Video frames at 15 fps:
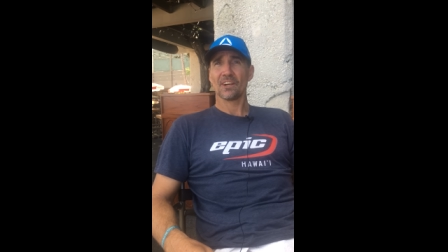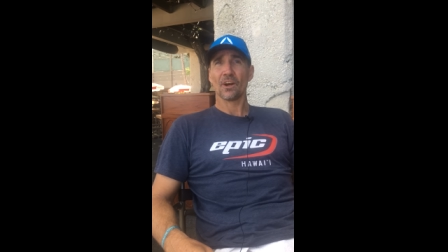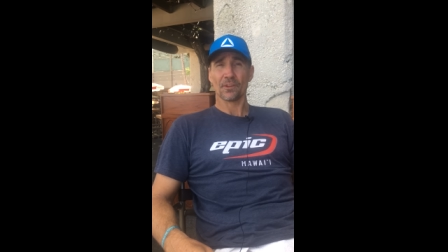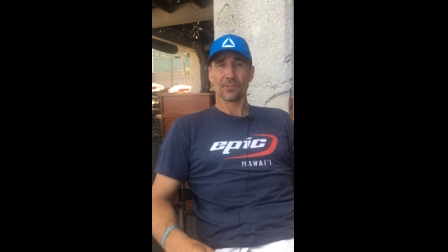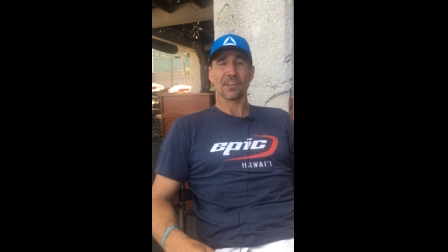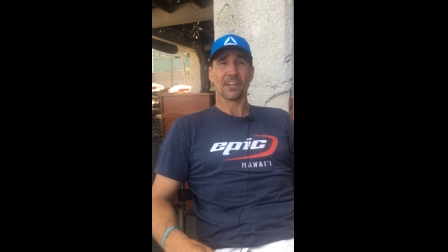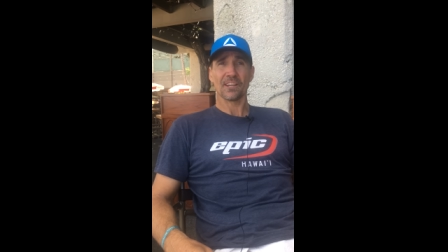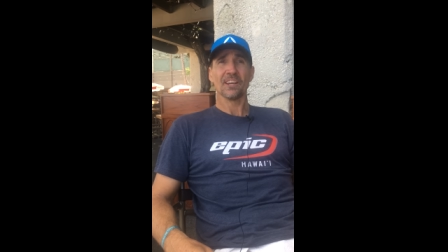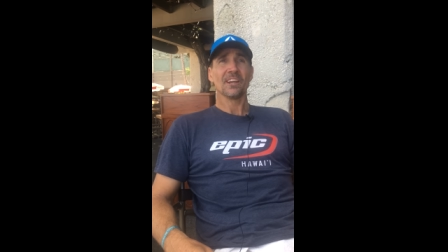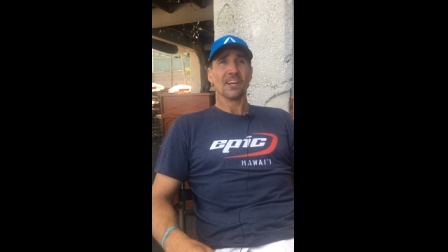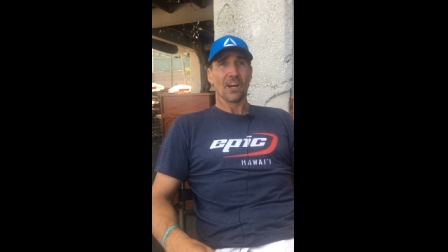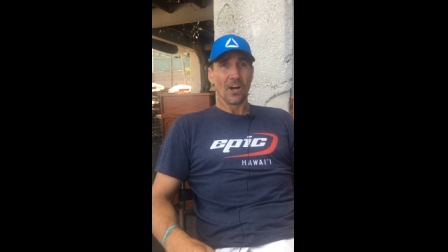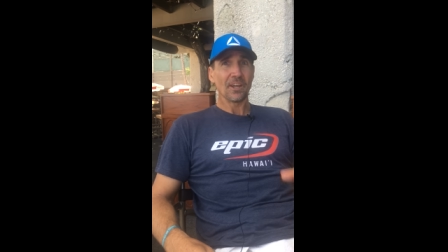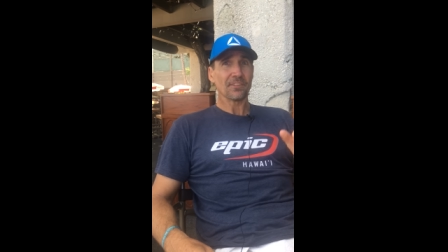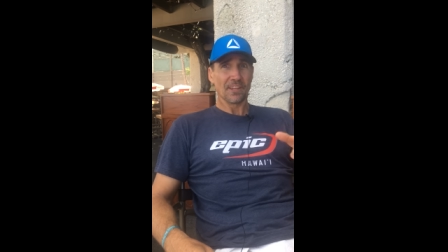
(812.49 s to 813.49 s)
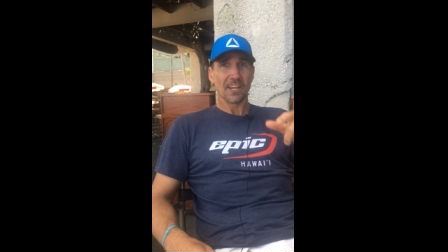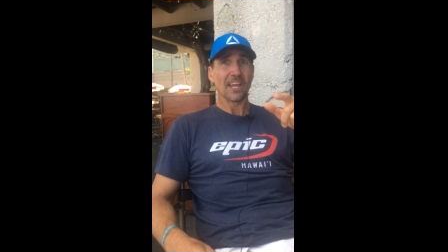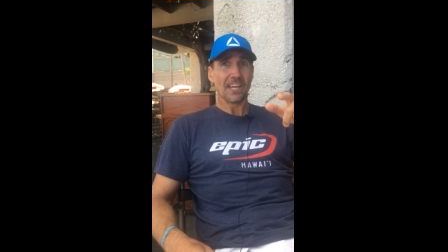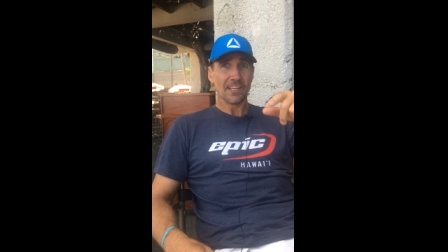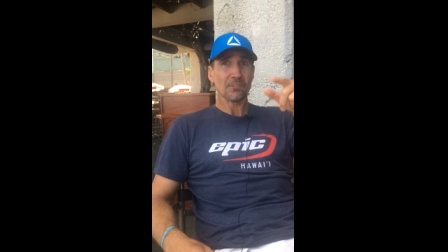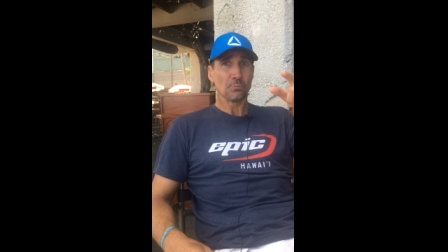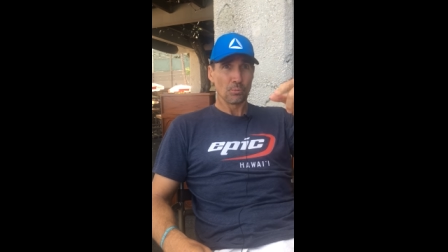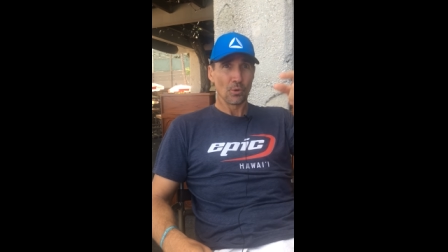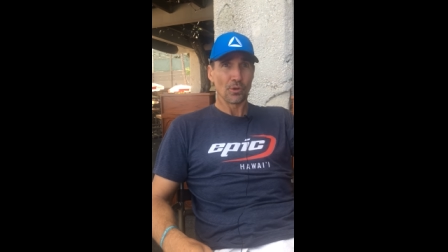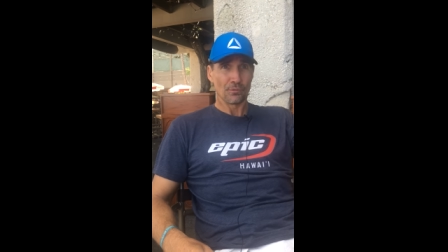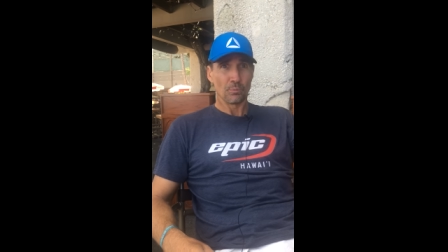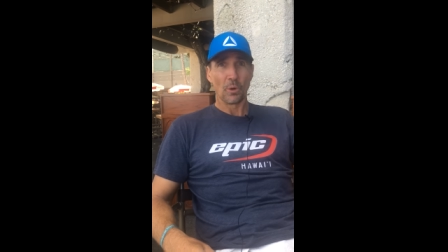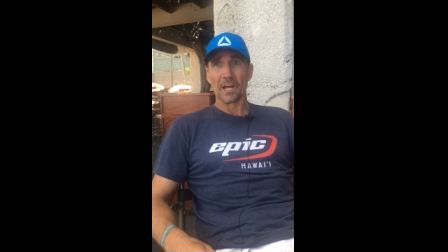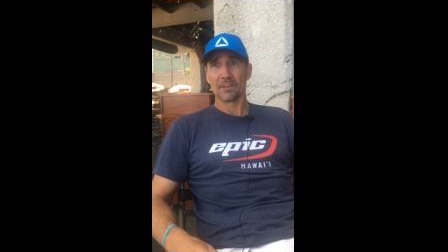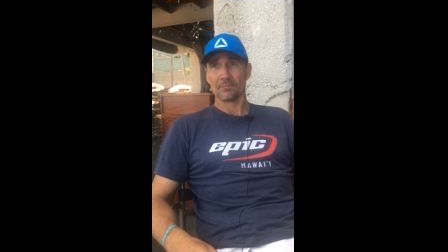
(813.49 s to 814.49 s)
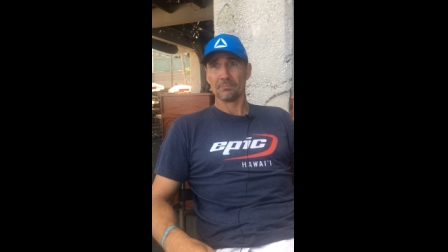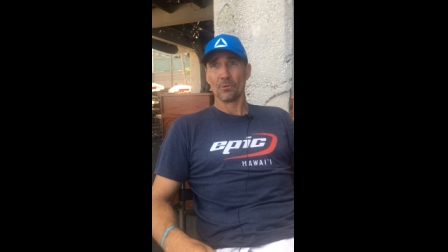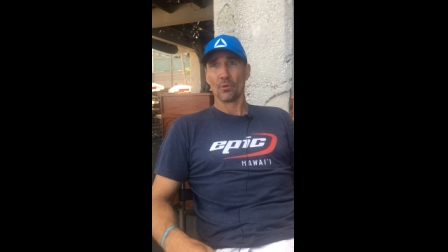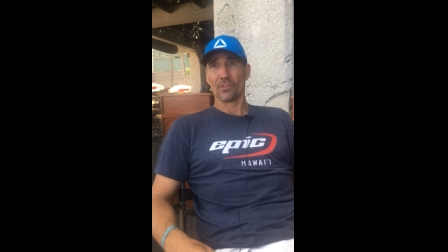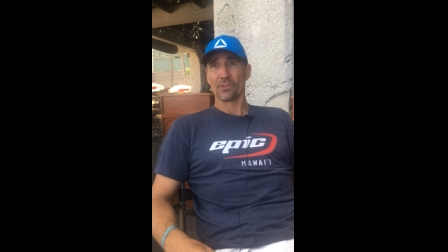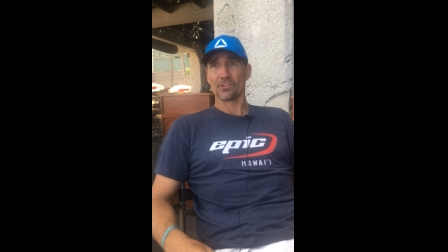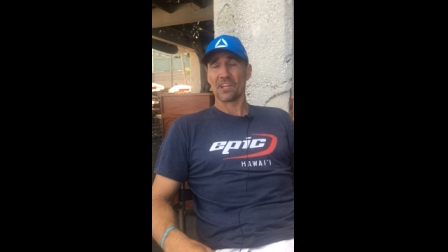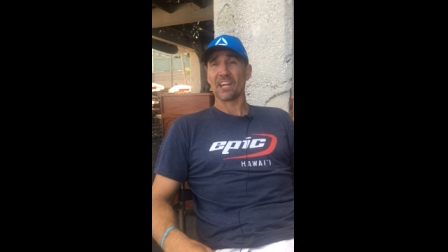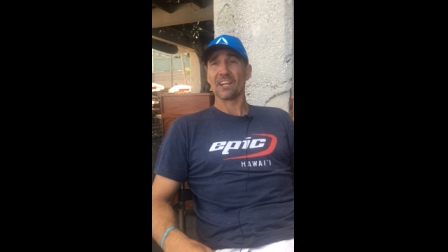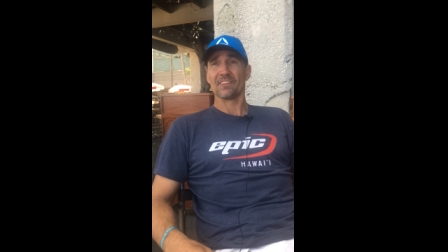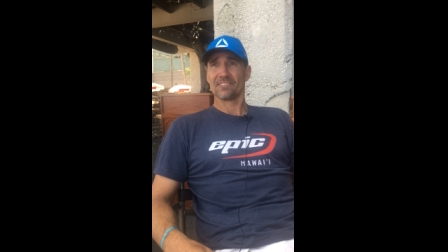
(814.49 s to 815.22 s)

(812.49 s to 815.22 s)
I think he would have won more than 10.